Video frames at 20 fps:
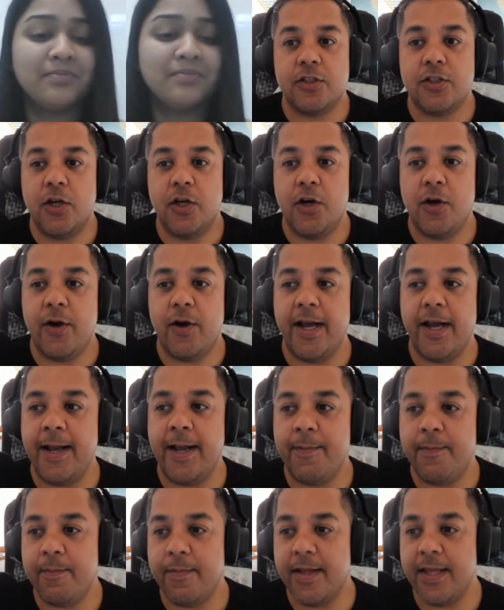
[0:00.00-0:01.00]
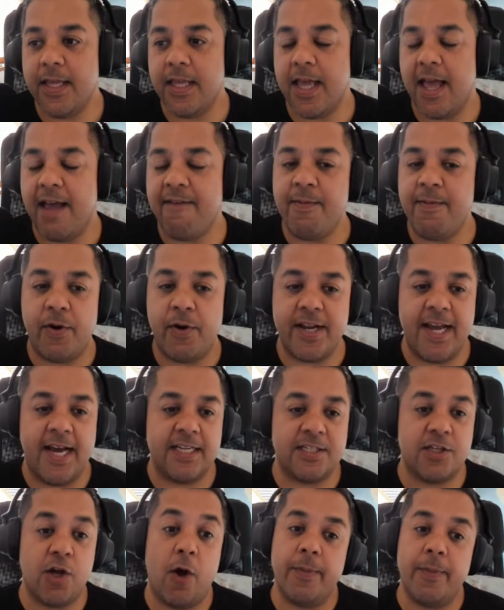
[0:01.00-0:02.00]
So everybody
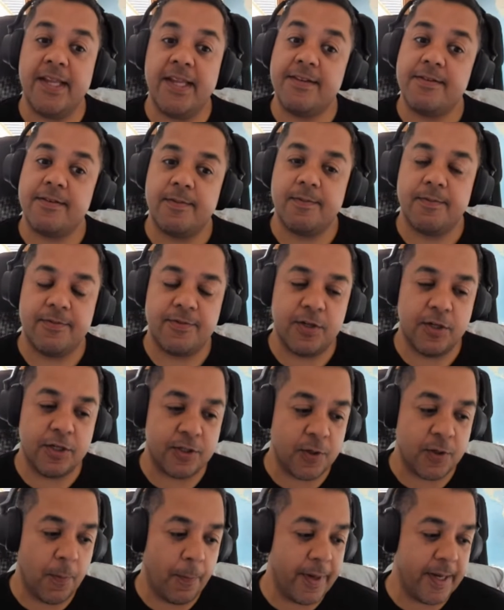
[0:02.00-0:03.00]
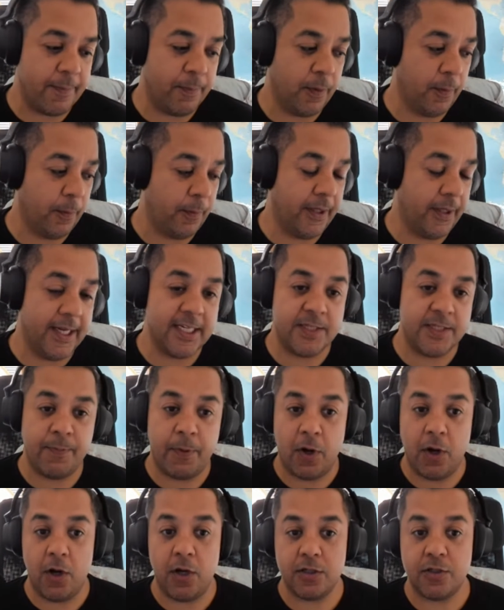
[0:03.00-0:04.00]
has hobbies. So some people play
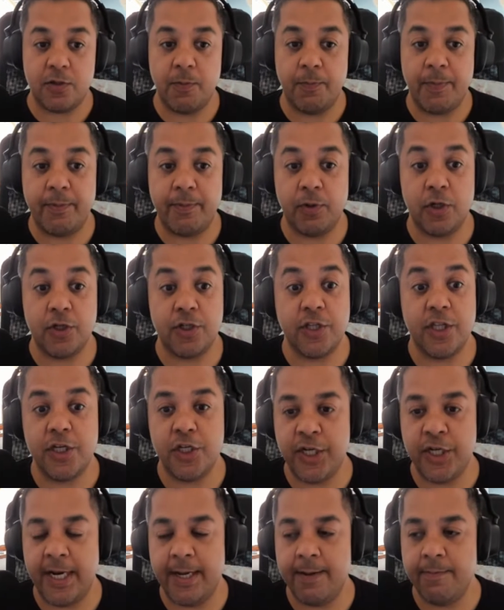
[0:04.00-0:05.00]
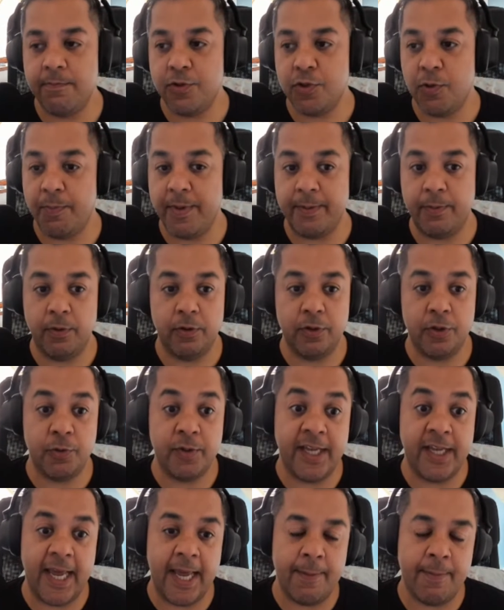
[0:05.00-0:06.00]
sports, some people go to the gym, some people do
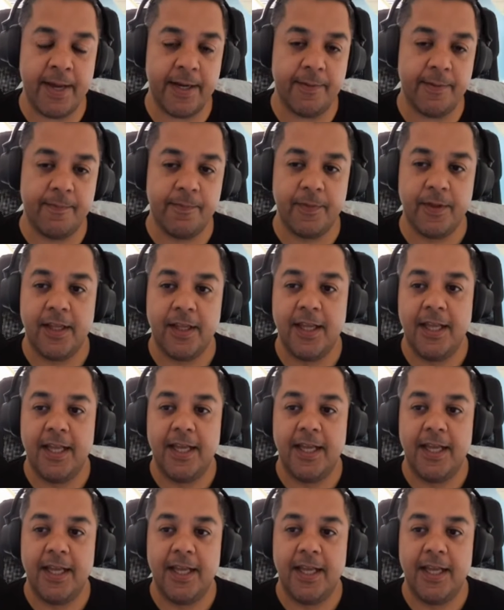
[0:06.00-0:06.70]
gaming.